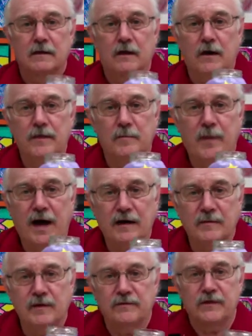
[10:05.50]
on the
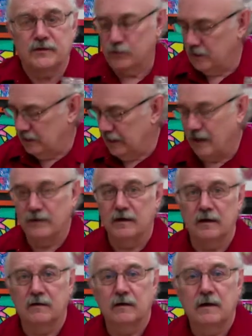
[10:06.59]
bottom of the tree down
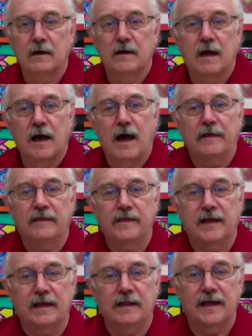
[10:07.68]
here, I think
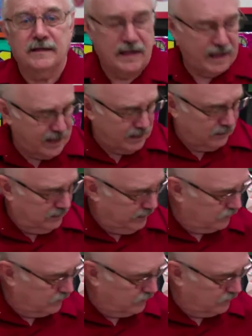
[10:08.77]
I'd like to add a little